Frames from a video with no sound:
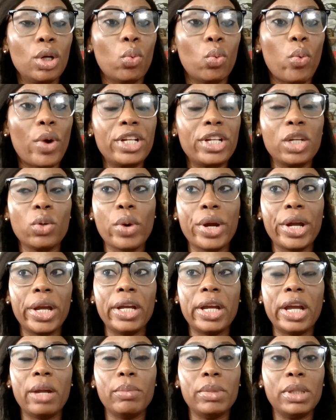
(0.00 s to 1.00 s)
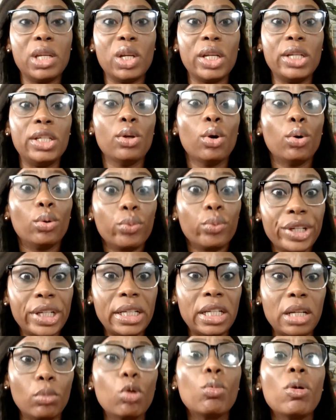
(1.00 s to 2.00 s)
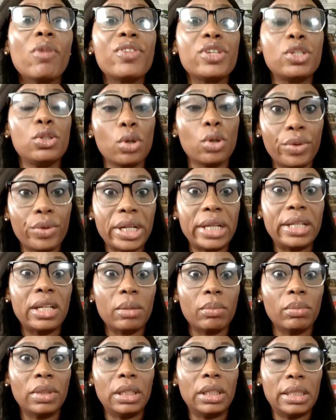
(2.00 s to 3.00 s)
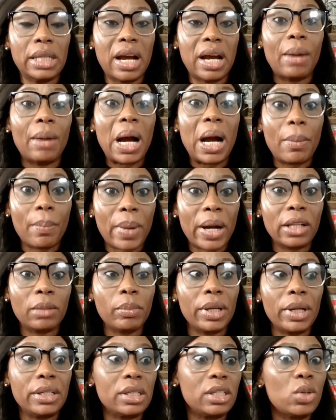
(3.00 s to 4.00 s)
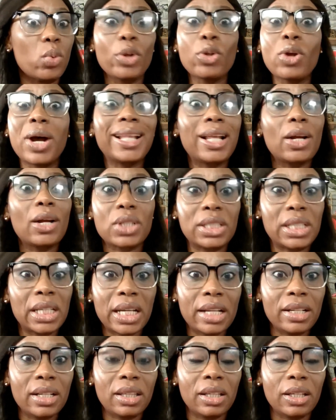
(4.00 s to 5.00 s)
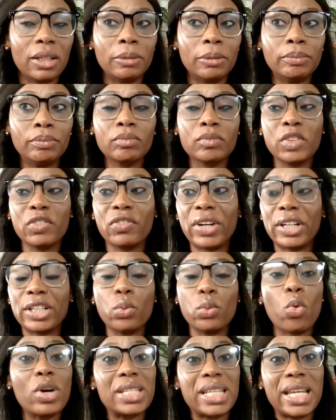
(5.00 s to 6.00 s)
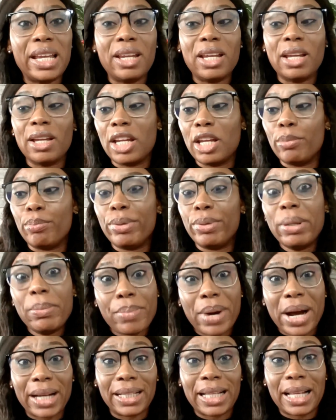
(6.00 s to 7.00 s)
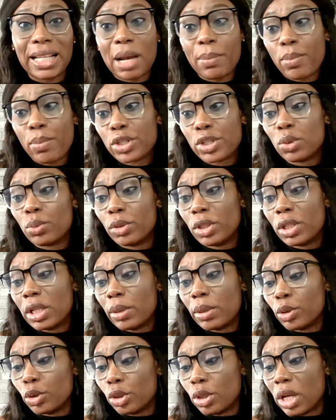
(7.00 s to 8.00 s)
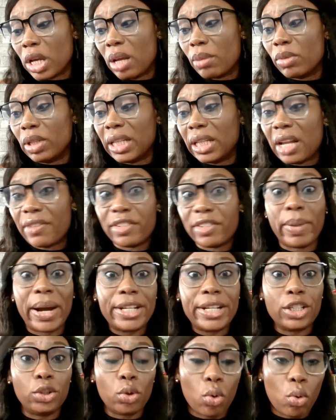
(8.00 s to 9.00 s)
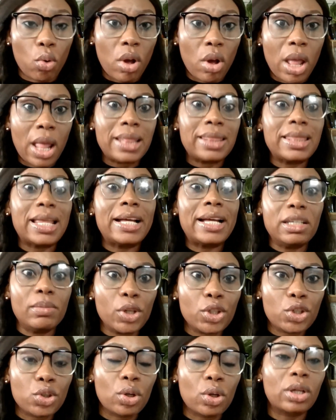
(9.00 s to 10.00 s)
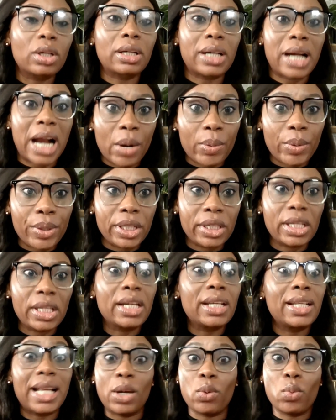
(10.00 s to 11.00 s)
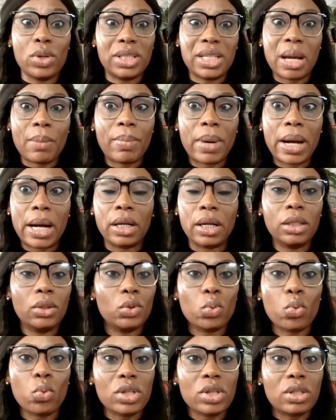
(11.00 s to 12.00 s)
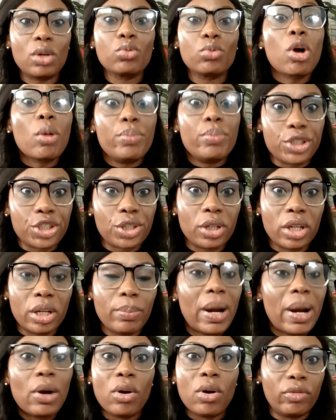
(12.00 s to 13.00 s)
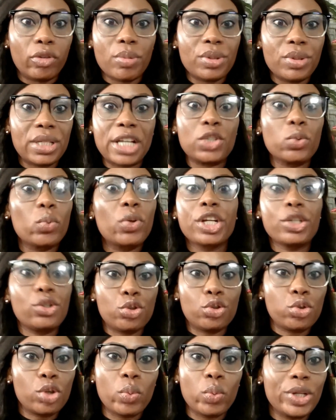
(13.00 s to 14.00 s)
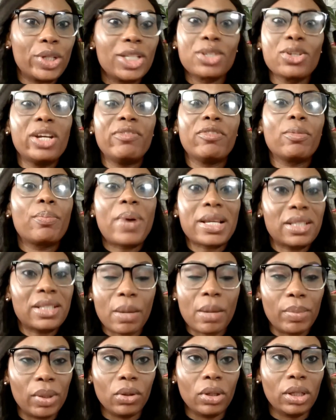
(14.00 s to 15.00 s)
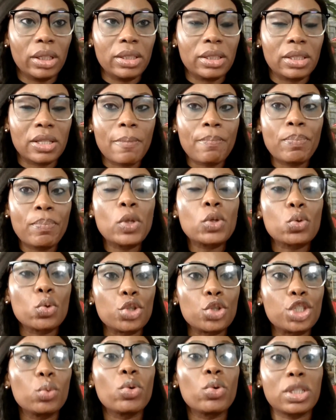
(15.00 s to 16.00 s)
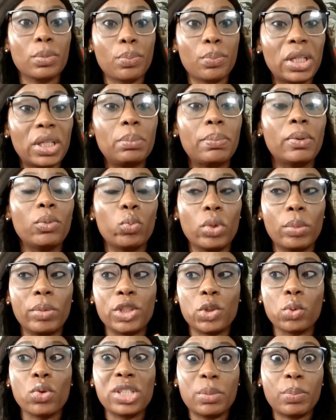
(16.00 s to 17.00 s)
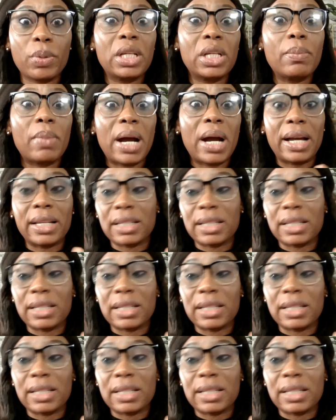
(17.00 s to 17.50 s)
when they were they done raided them, home office done raided them in their apartment. They were not allowed to take anything. In fact, it was a bin bag that person left by the door that the immigration carried, thinking that it was their bag. It was rubbish, a bag of rubbish that she wanted to throw away. It's not even personal belongings. So she was deported. She was deported,